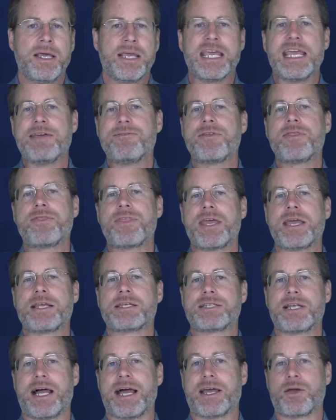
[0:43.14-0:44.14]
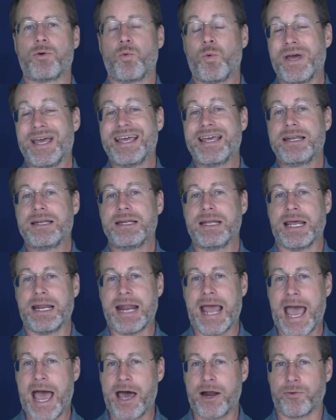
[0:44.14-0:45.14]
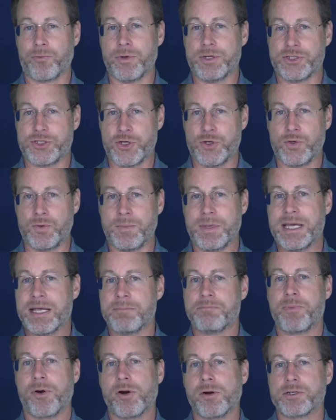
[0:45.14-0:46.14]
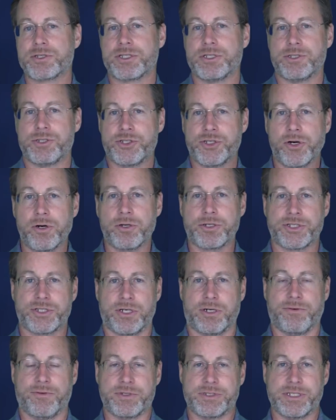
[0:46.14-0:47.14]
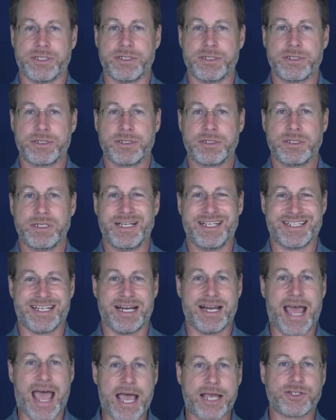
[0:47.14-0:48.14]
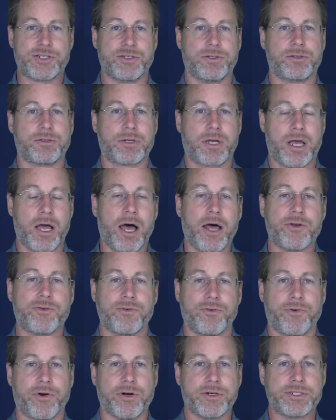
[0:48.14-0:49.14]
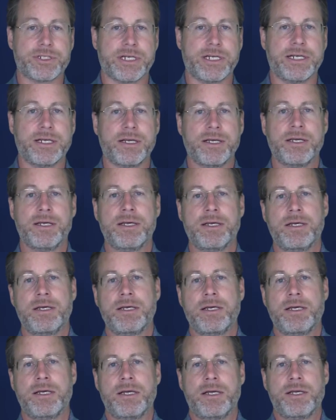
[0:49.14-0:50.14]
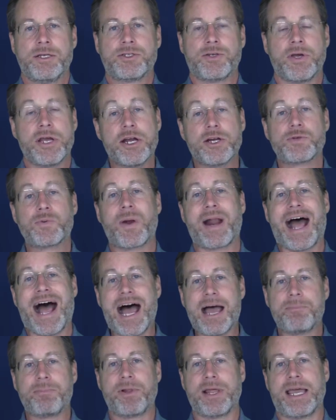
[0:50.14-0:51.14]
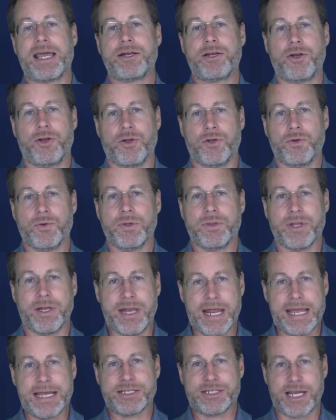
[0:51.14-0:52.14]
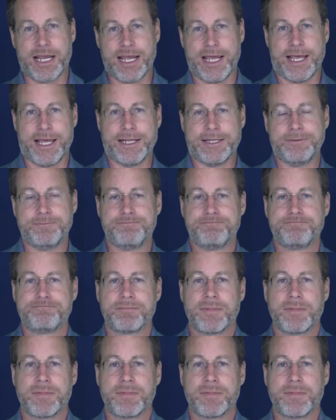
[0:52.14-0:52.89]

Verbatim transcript: Even things like when and how to resume in person church services is a national controversy. So here's what I plan to do in the days ahead